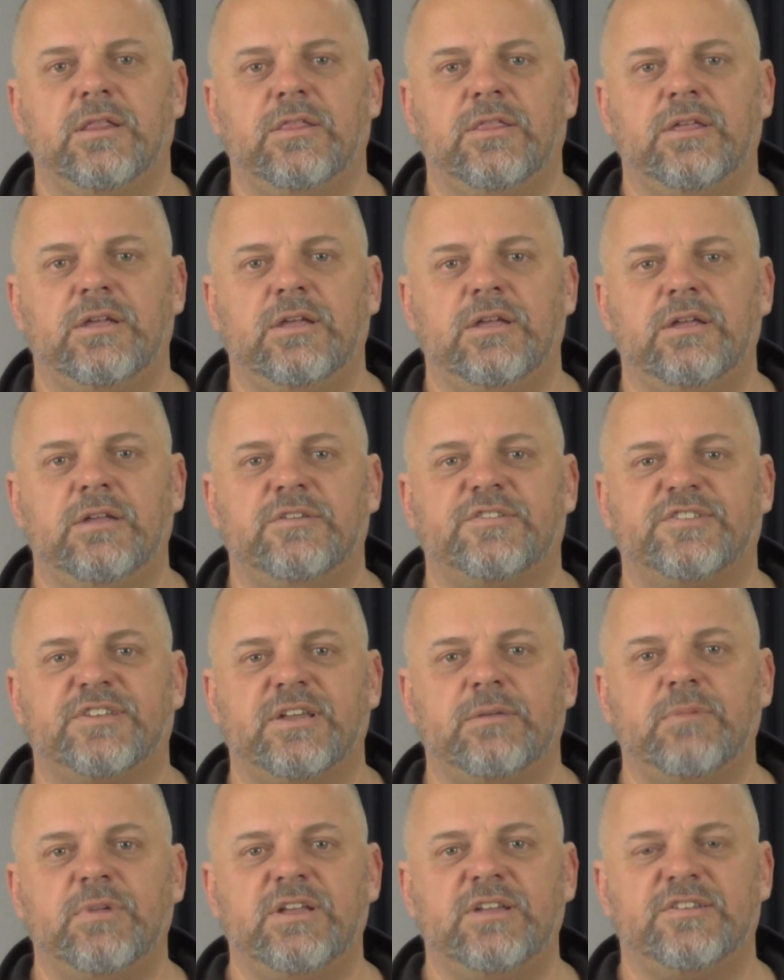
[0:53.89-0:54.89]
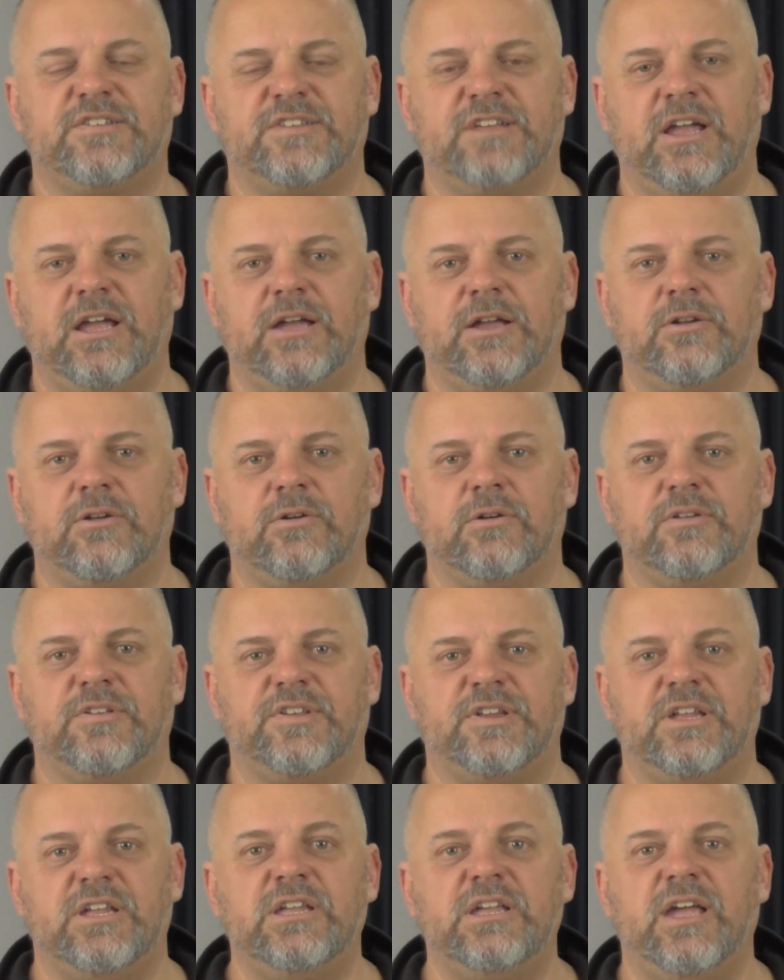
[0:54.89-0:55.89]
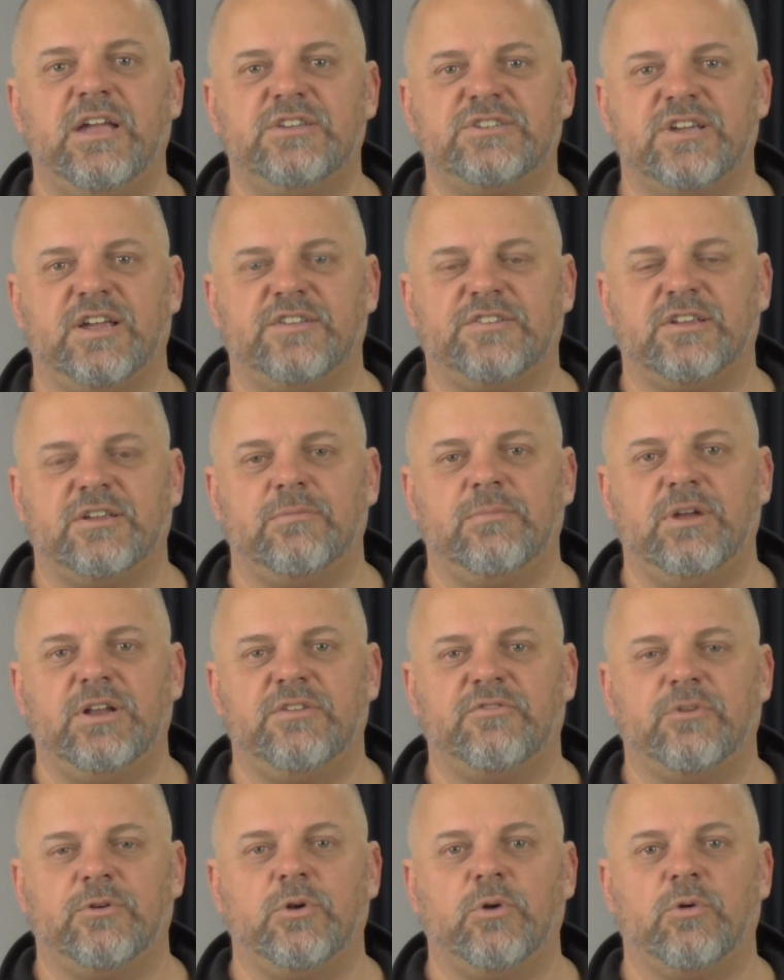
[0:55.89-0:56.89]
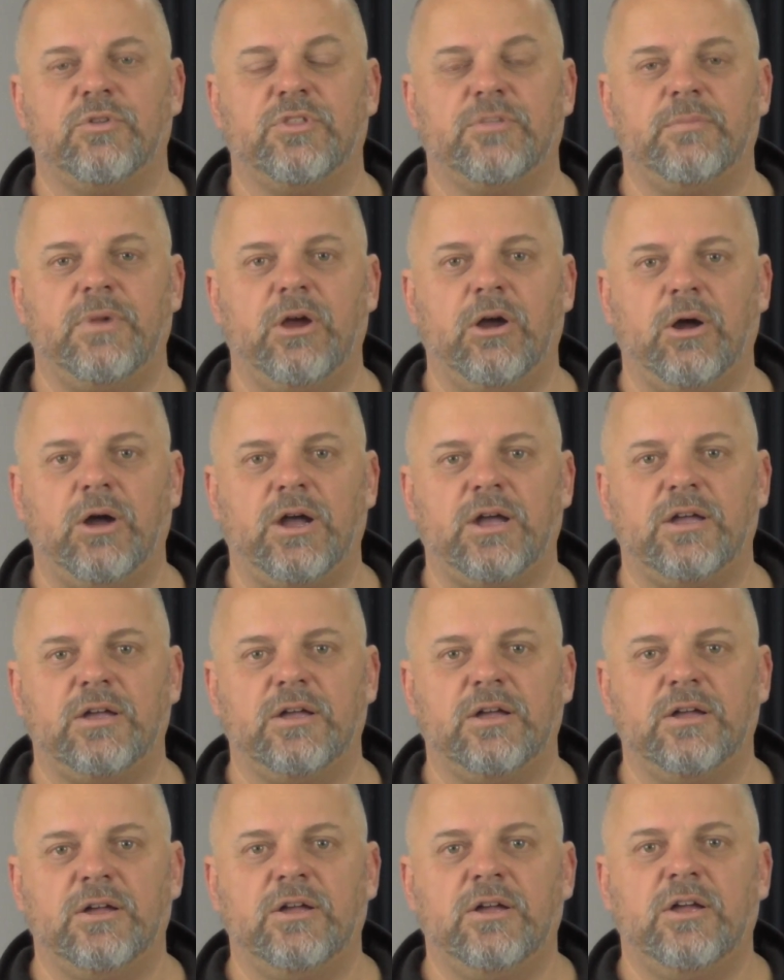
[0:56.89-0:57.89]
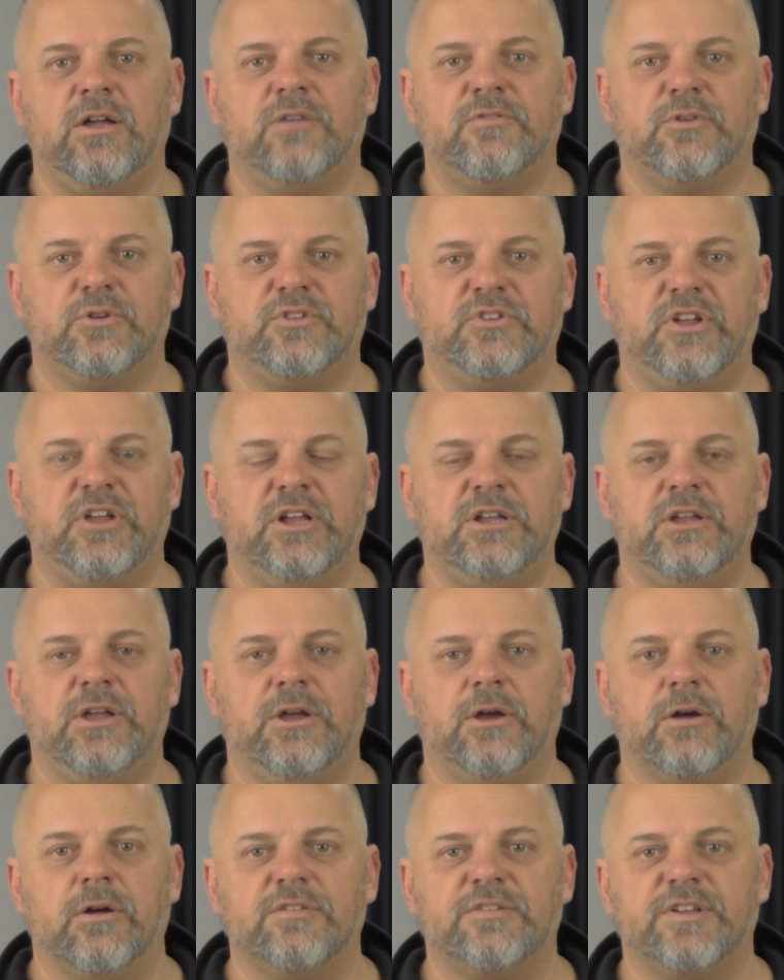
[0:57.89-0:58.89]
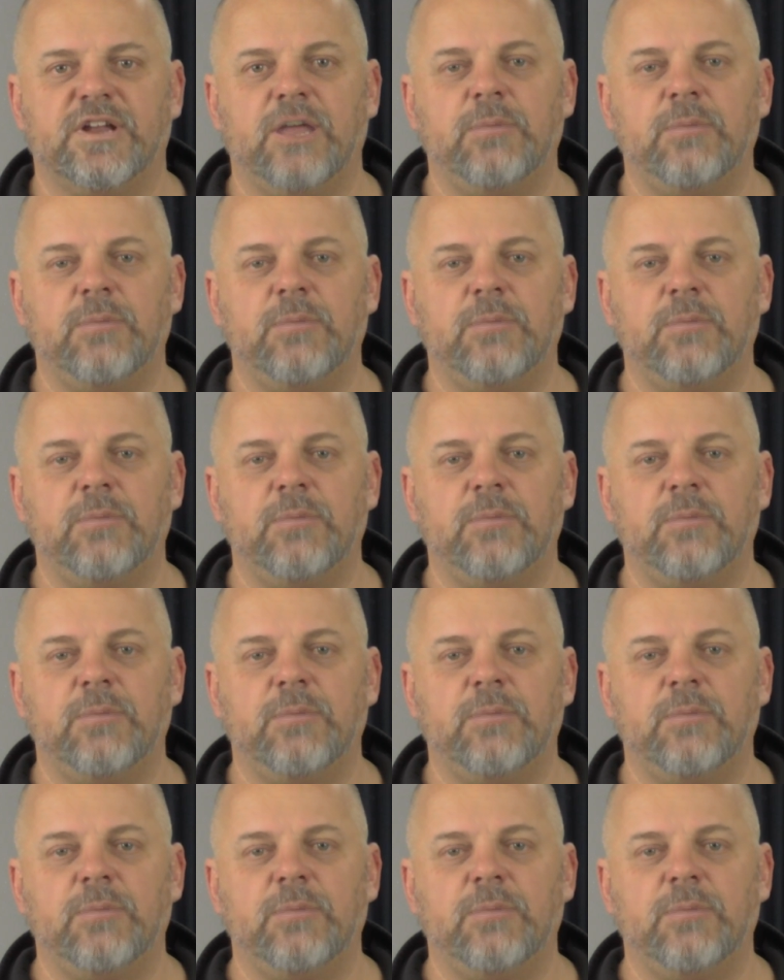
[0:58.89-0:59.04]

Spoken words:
the SIMI Standards EHS Committee for North America, for 10 years.